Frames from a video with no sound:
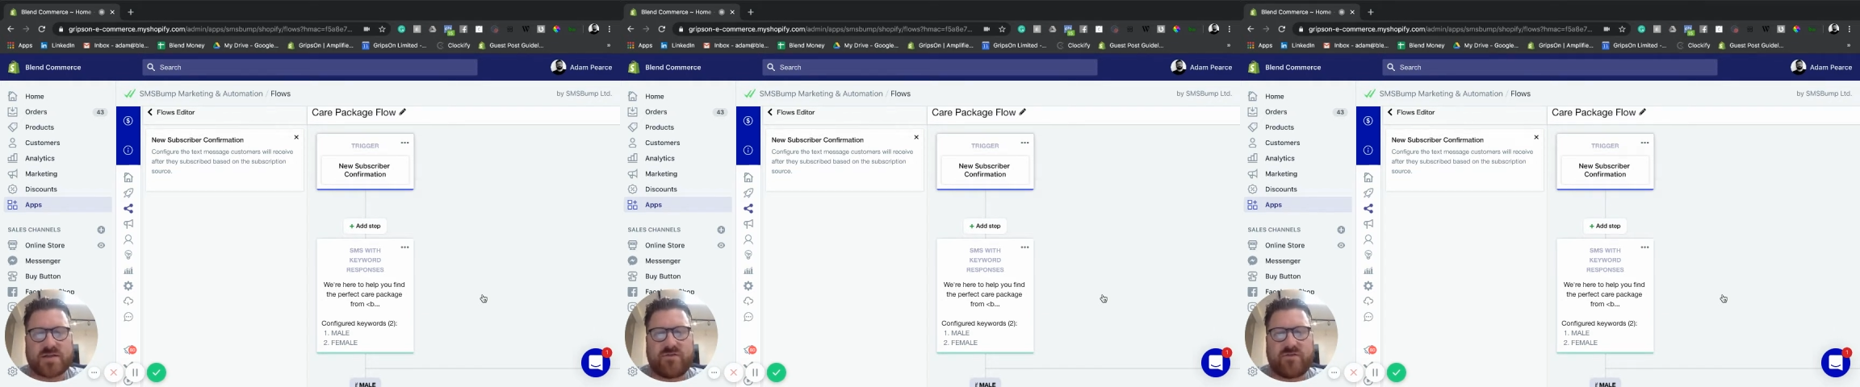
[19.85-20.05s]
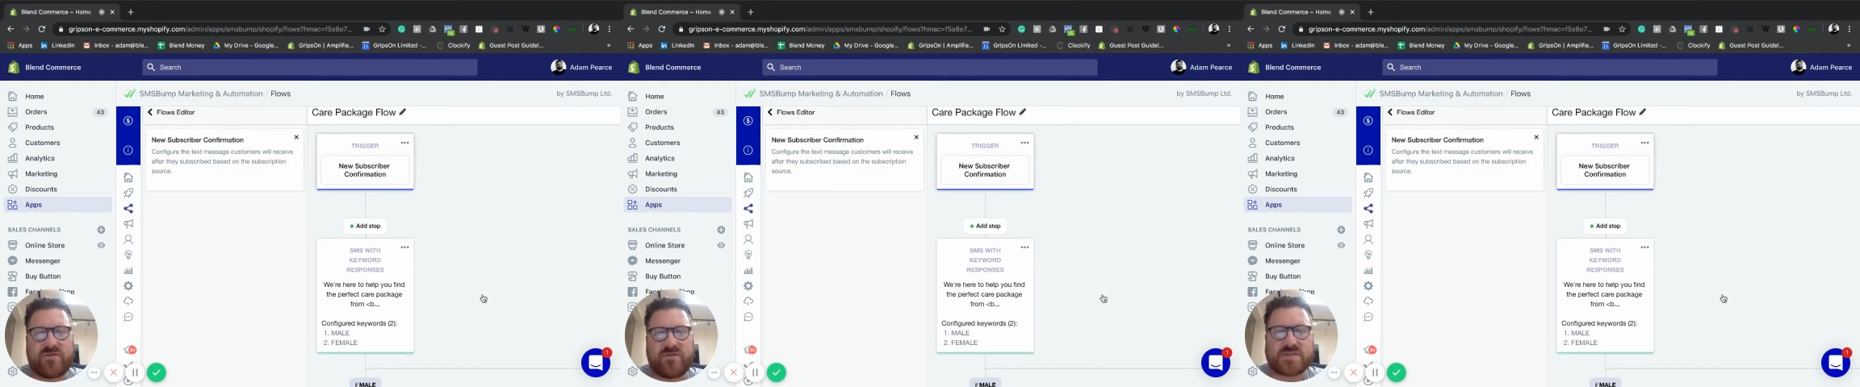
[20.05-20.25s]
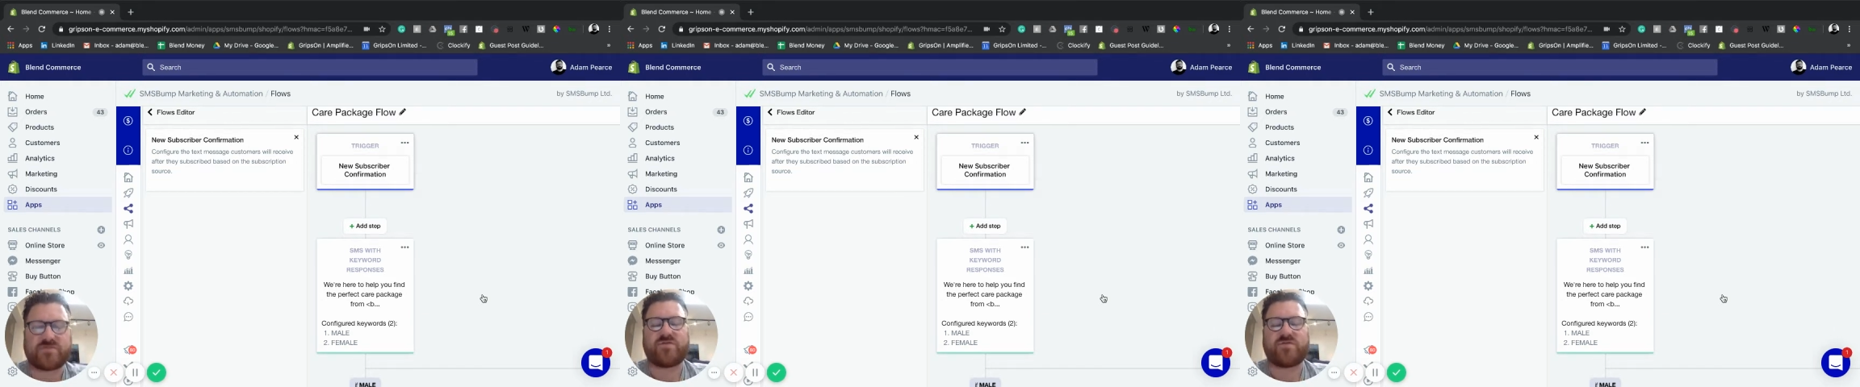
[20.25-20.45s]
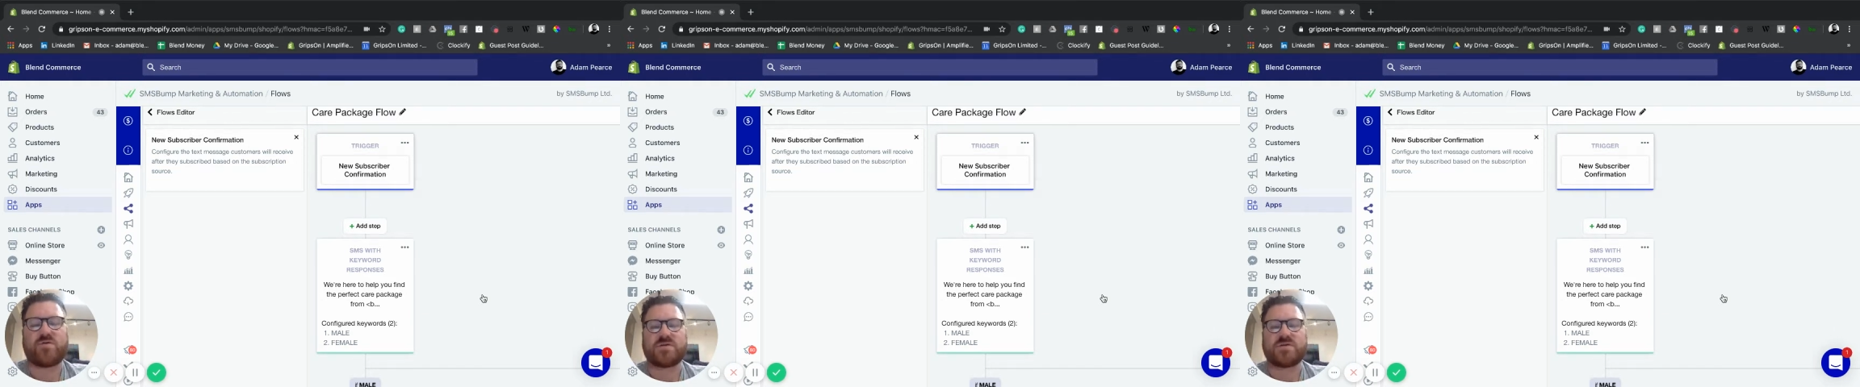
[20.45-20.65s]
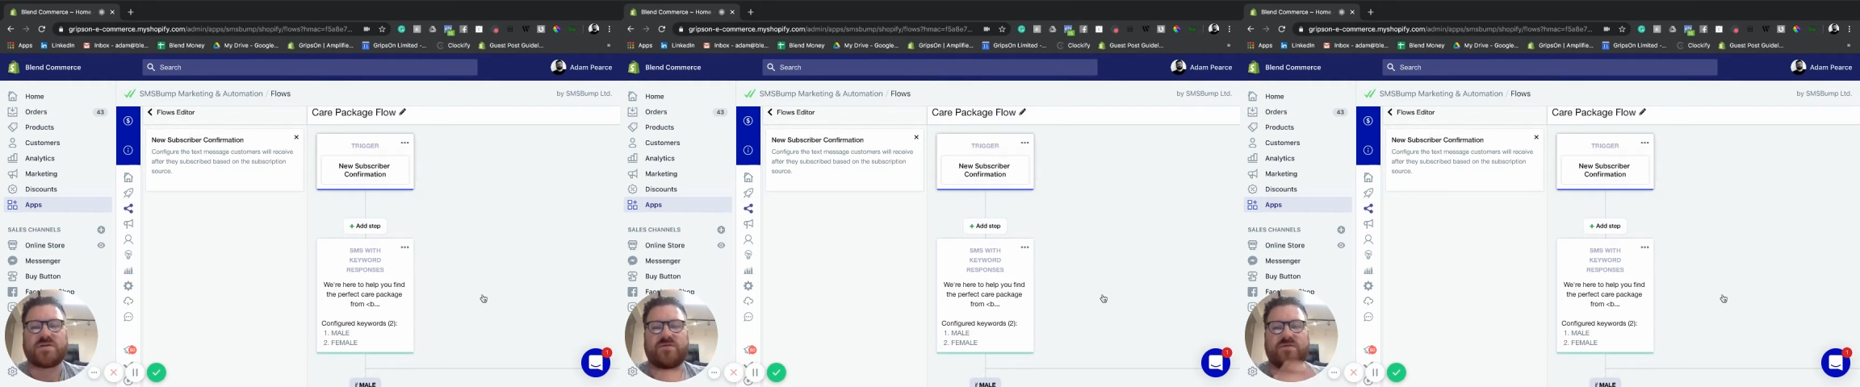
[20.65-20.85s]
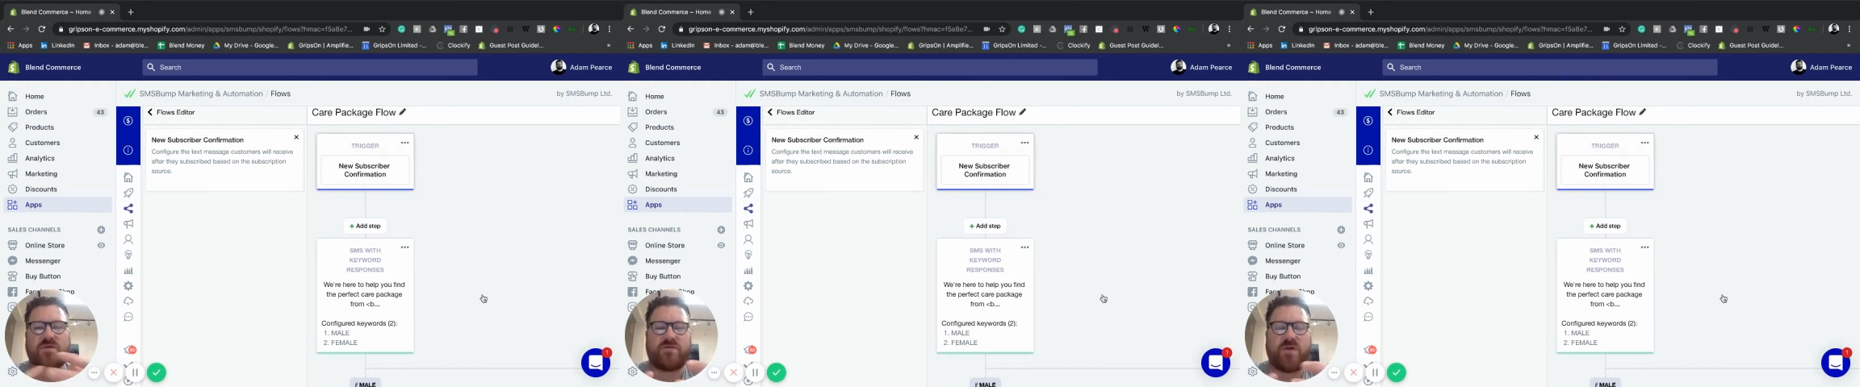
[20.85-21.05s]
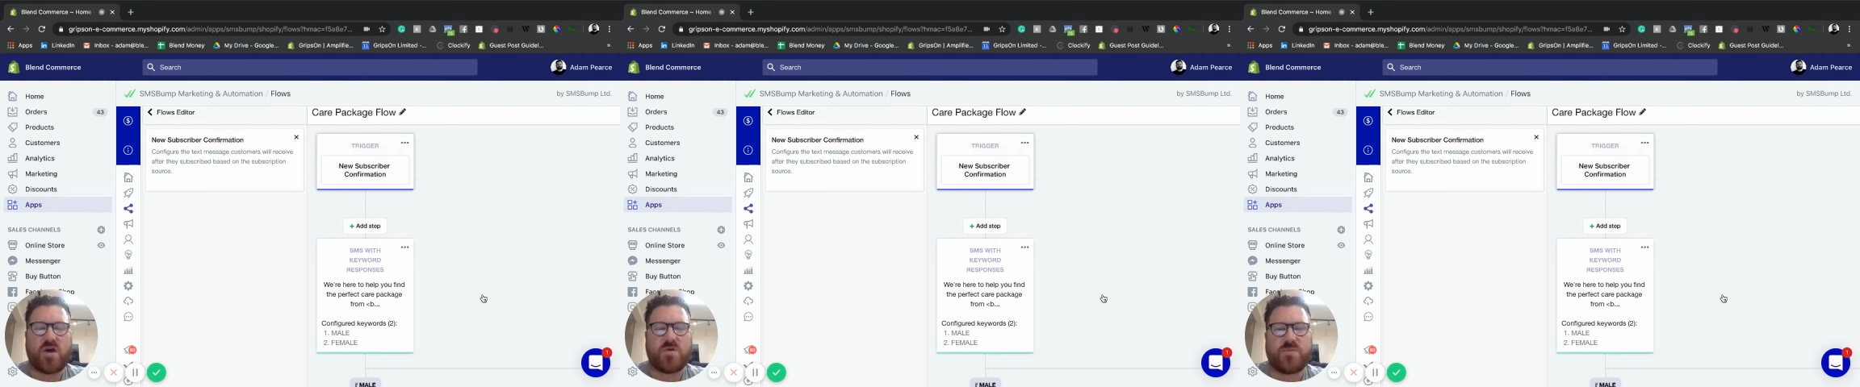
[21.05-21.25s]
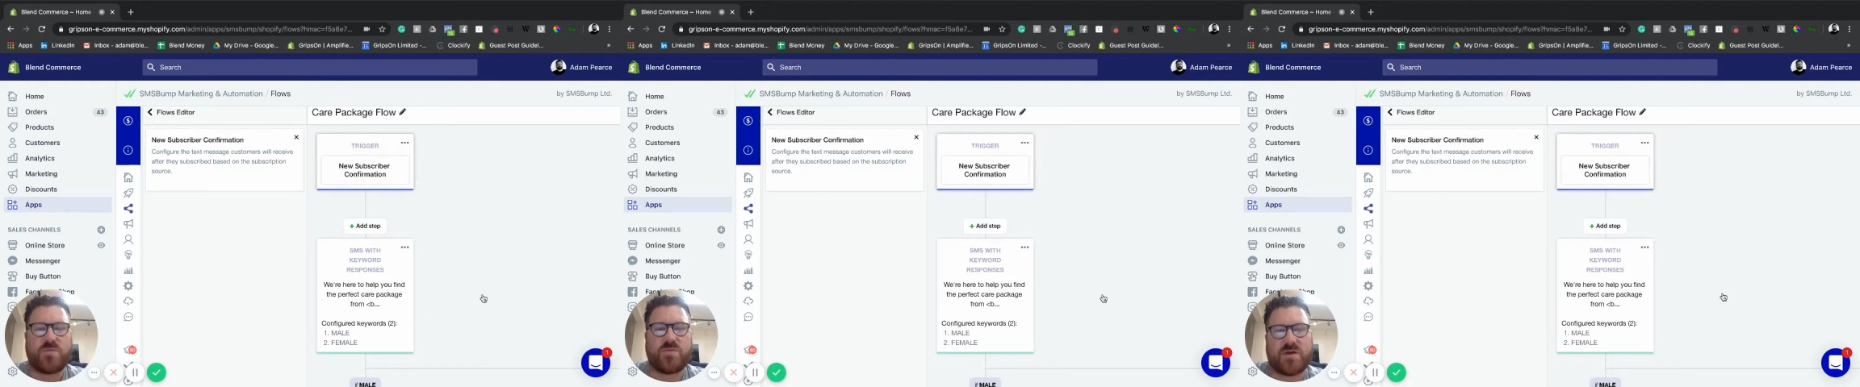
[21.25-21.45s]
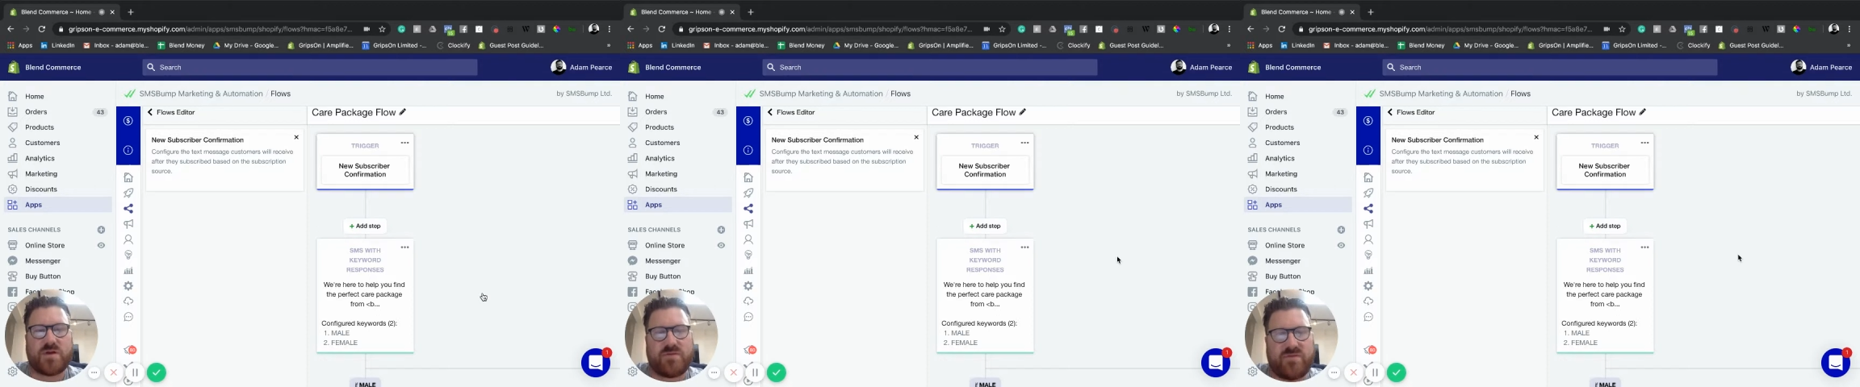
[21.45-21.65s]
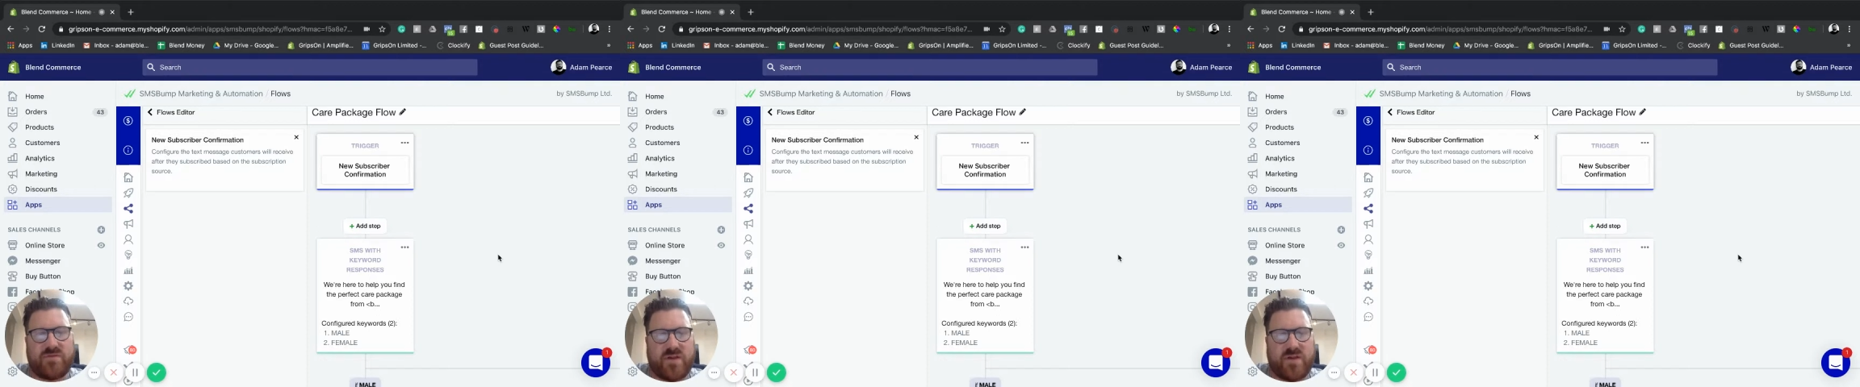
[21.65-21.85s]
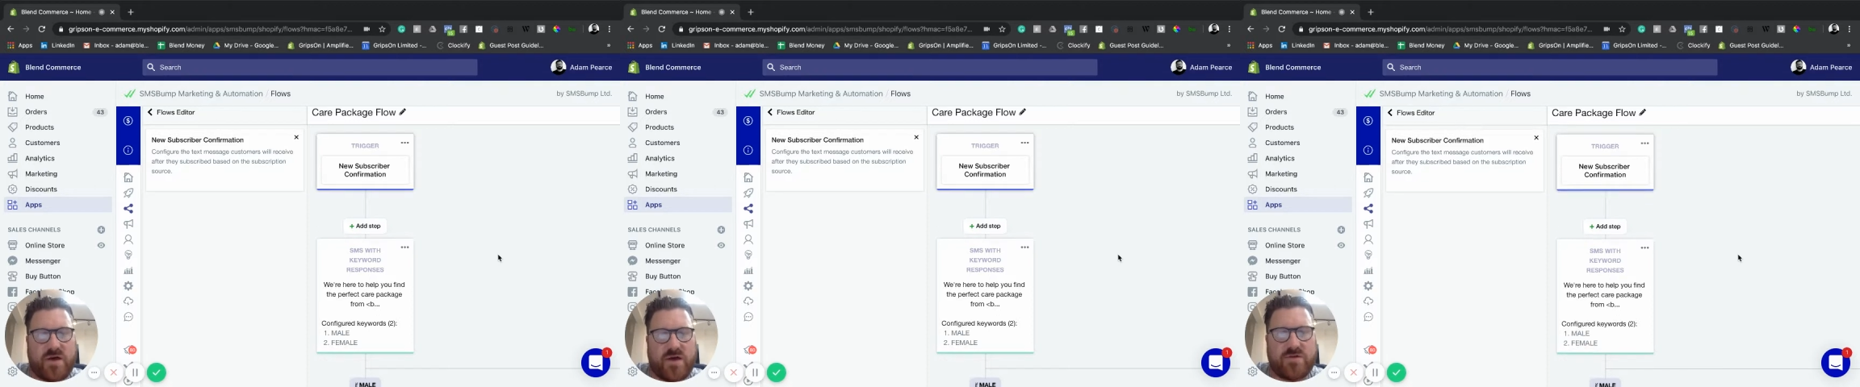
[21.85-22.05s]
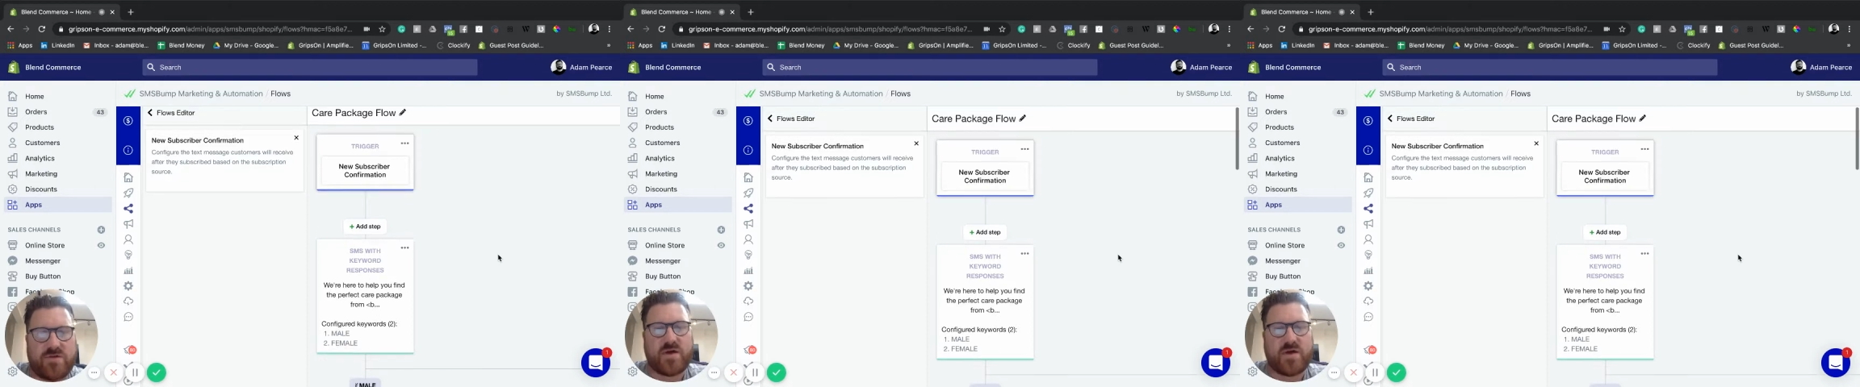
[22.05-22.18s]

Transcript: So first and foremost, if you've opened up the flow